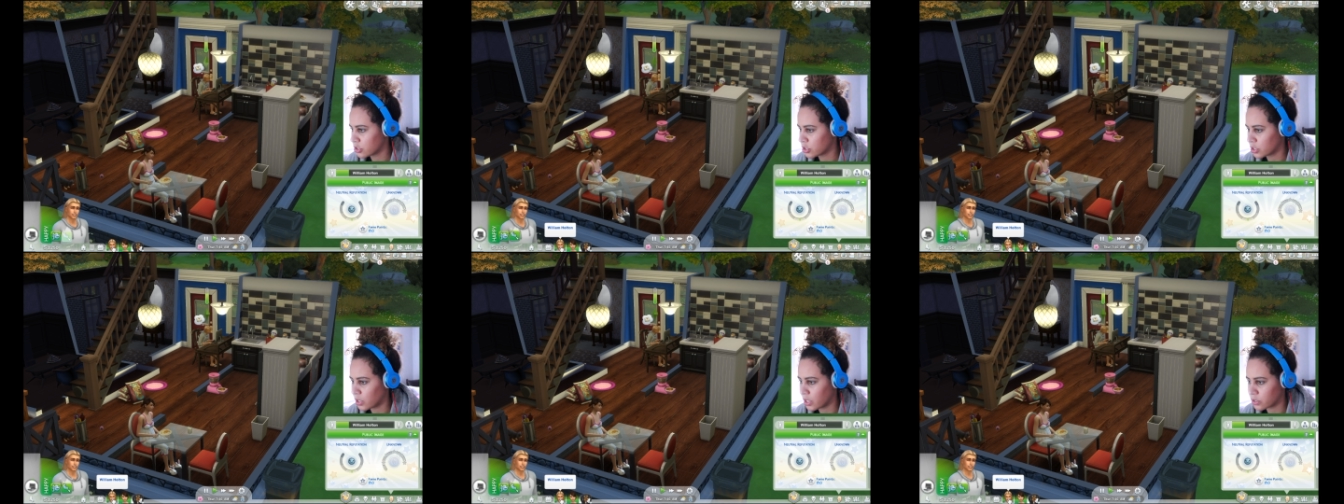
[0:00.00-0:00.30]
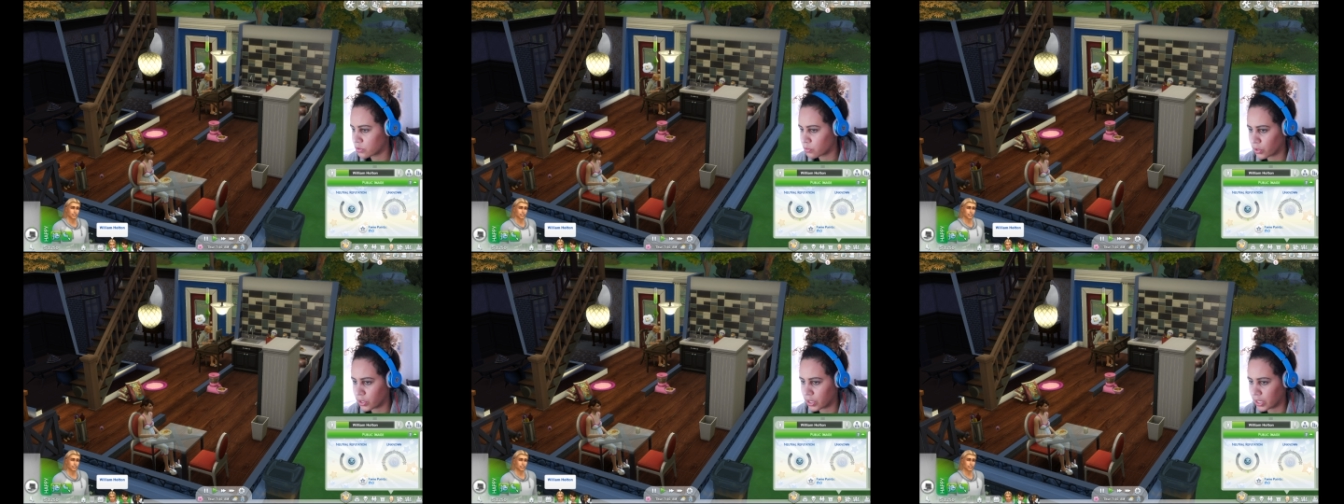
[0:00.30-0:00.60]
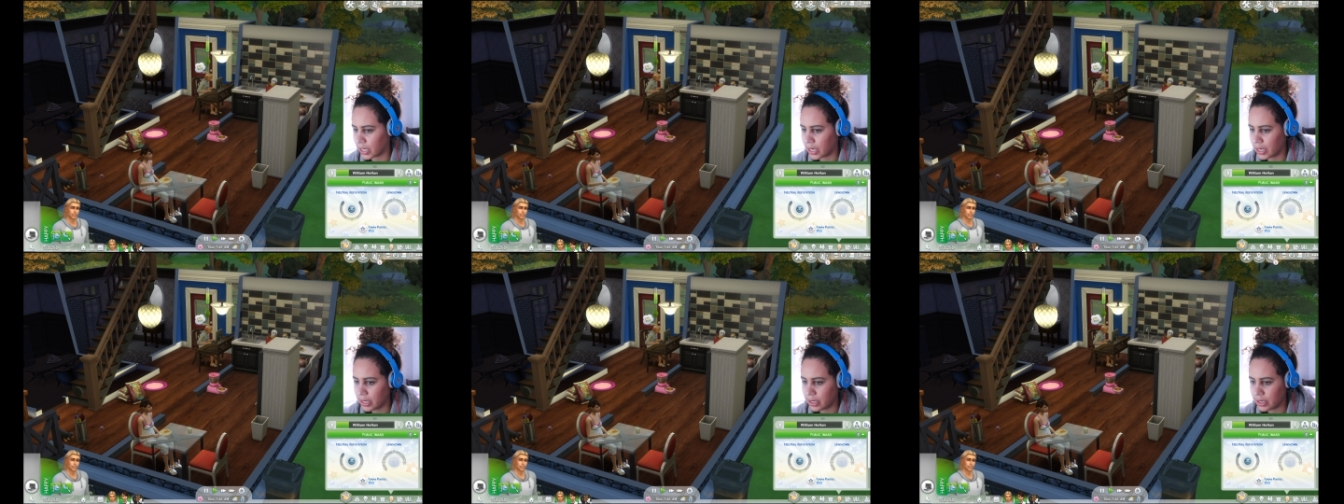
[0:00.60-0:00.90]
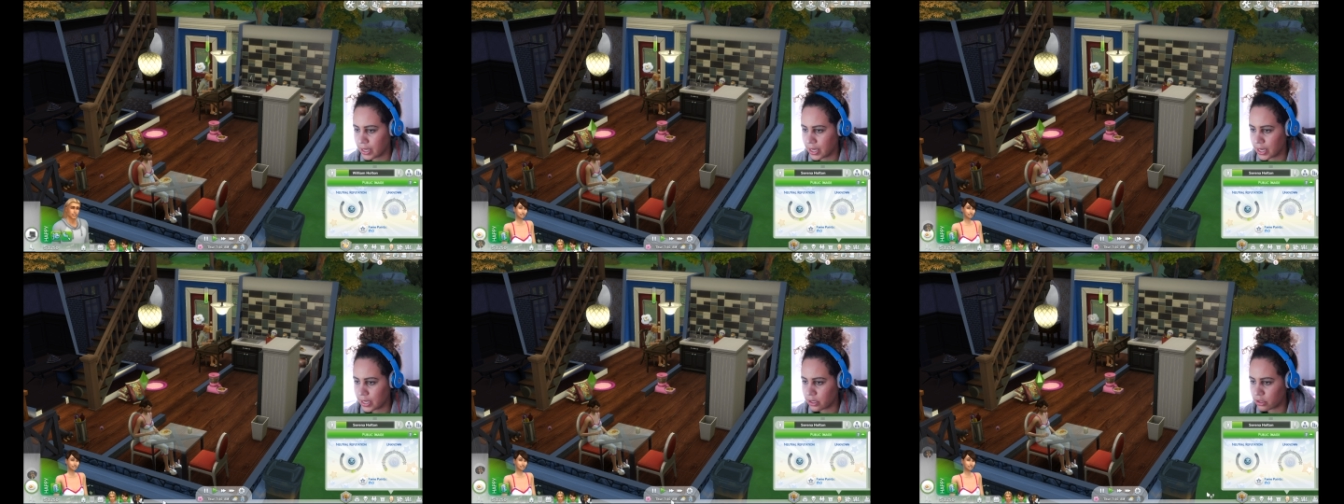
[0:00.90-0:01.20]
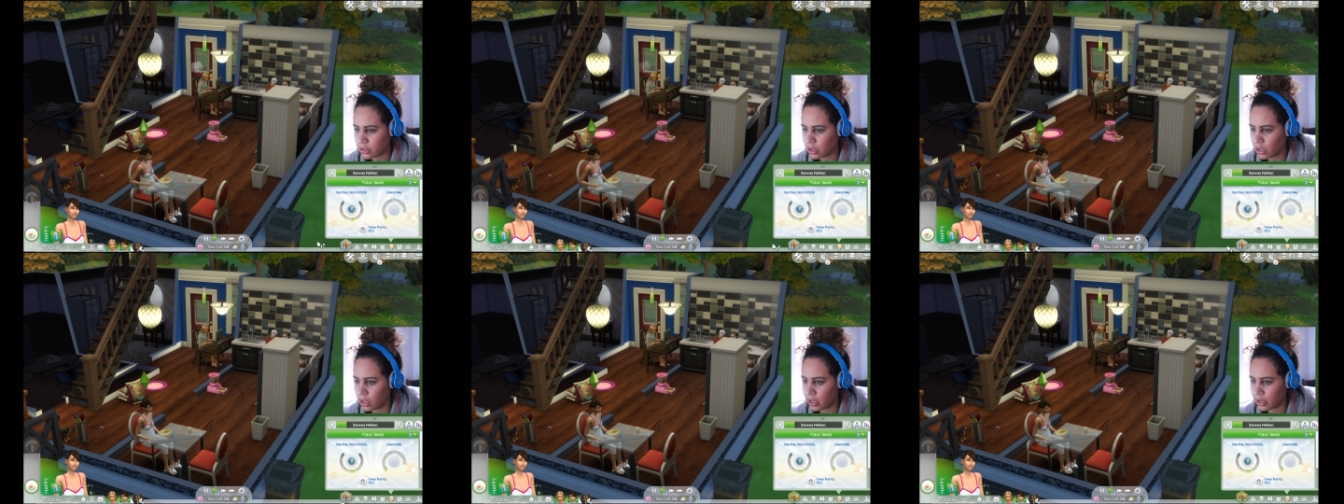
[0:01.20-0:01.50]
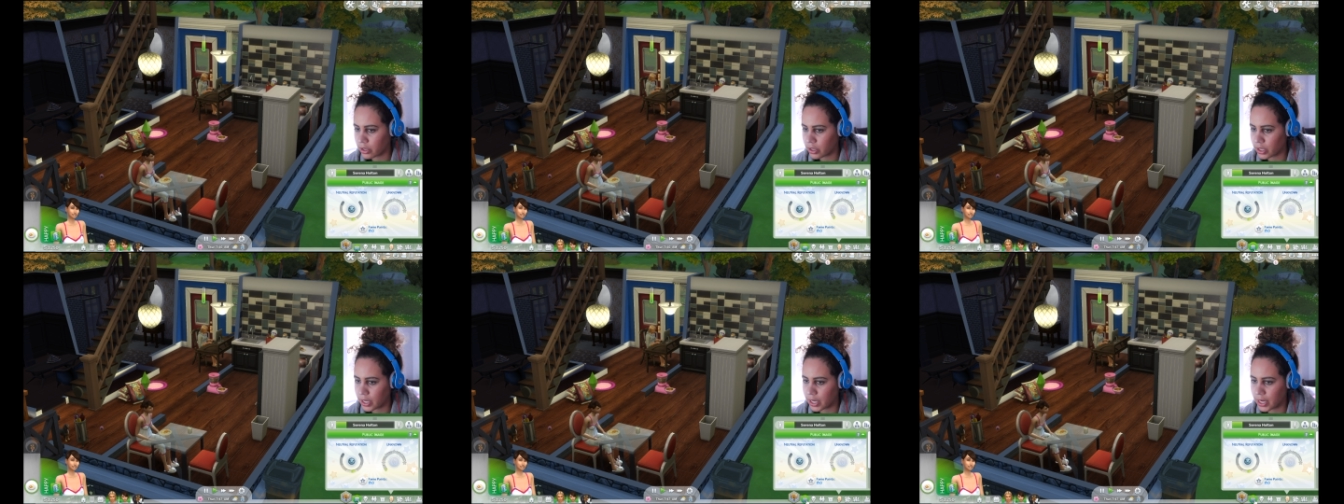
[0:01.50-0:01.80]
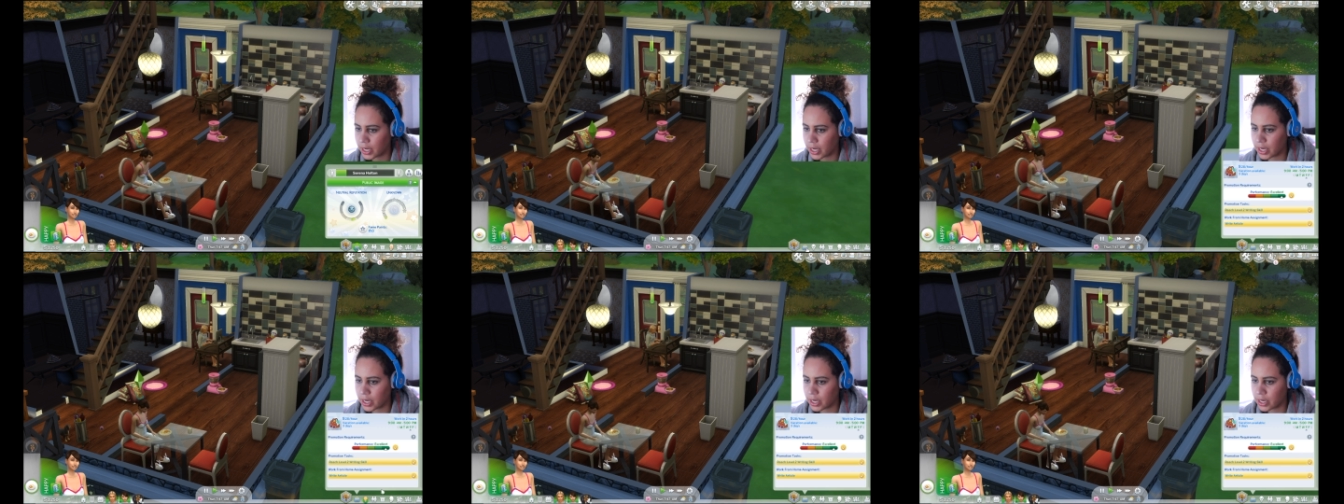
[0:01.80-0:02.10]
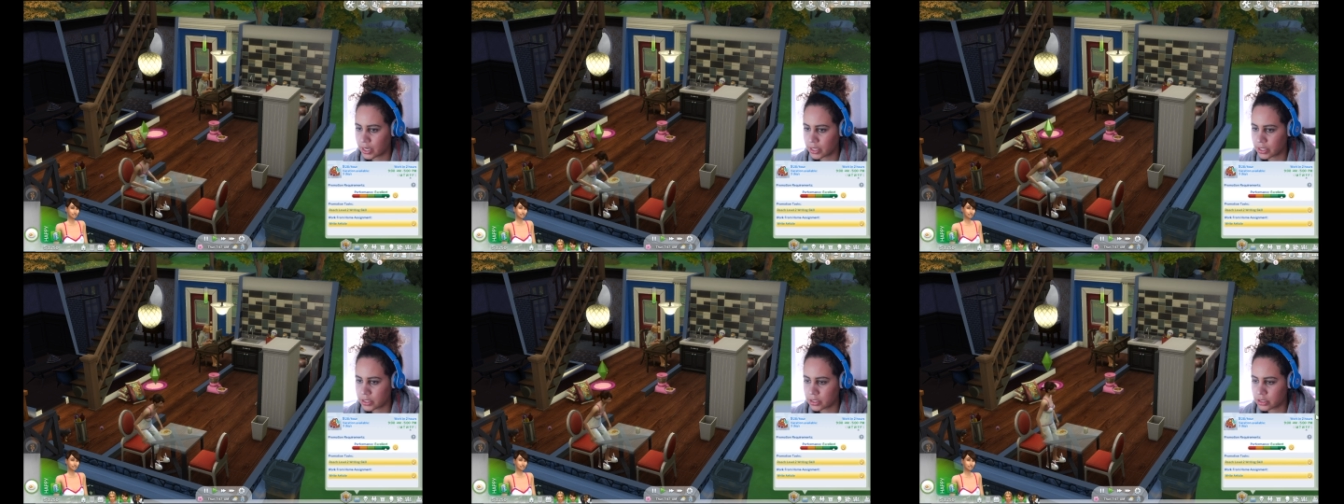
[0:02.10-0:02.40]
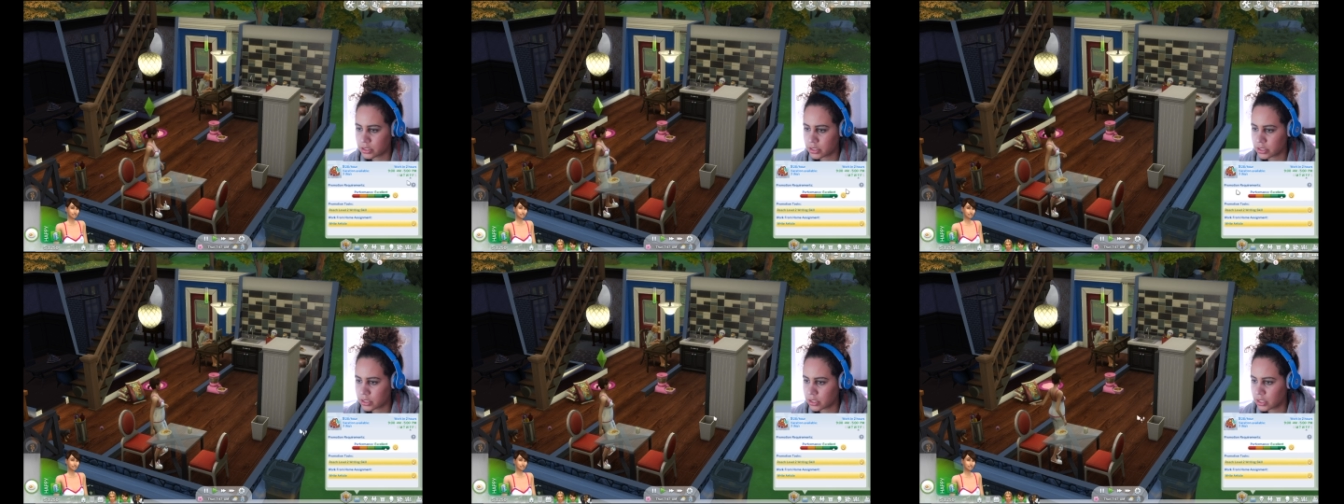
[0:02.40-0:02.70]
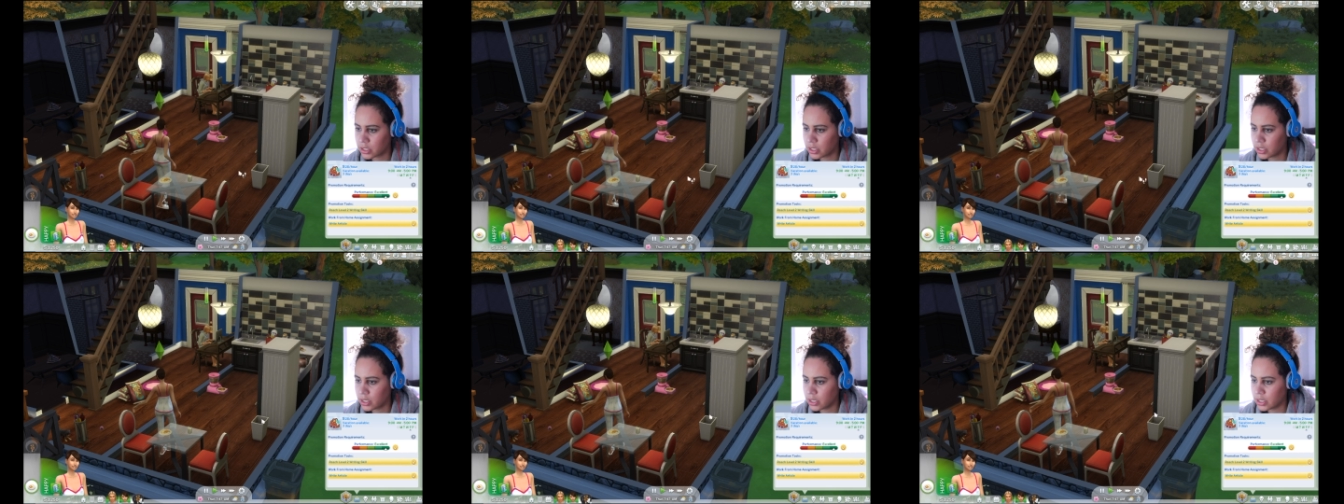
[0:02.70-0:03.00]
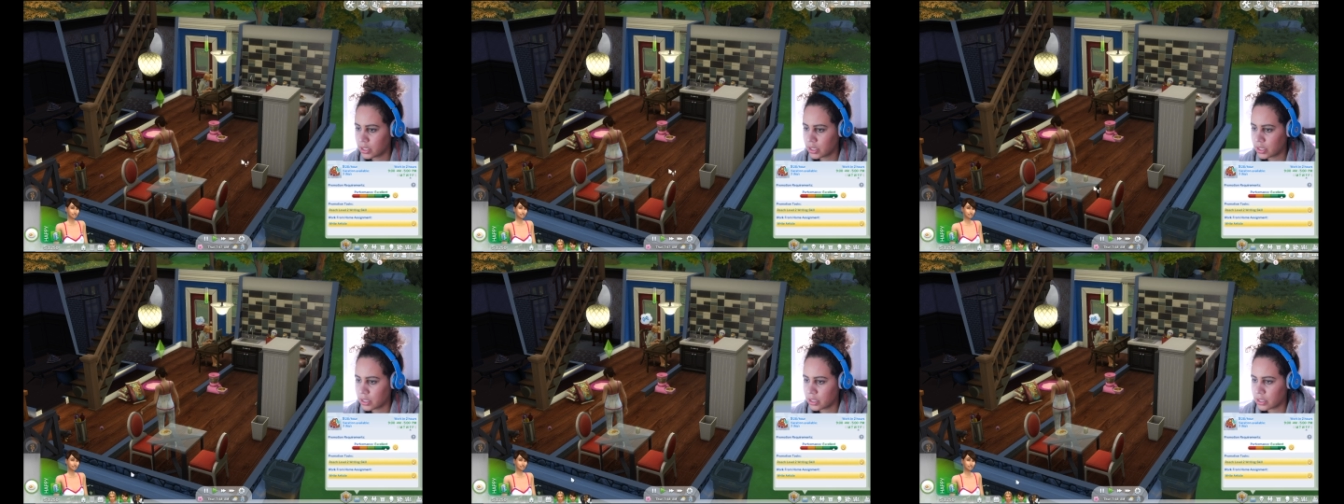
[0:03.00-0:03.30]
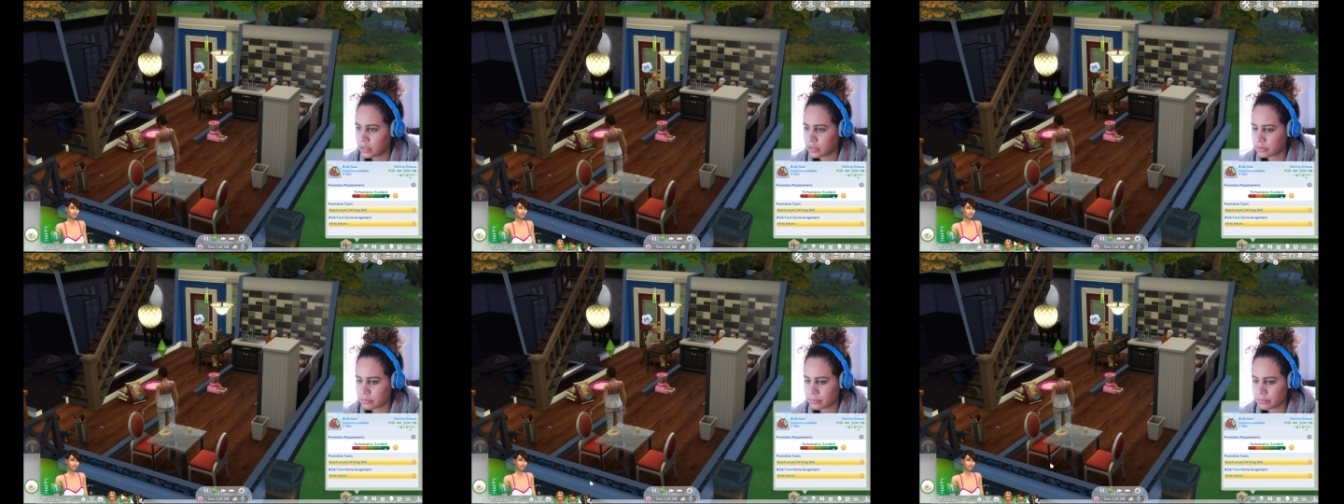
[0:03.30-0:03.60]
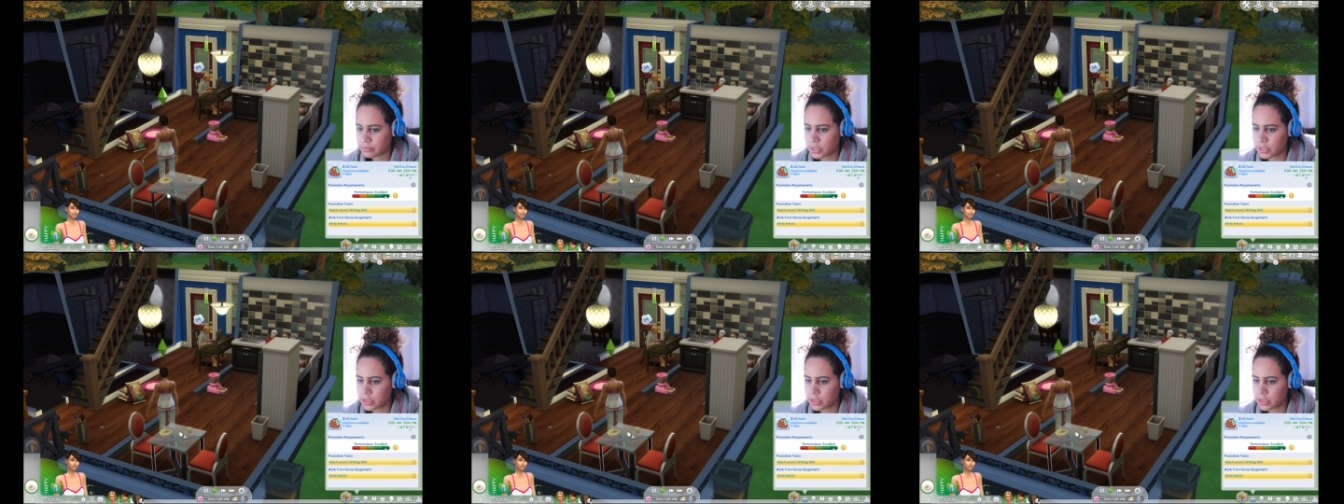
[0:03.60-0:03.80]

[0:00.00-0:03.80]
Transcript: She has work at nine o'clock, and mm,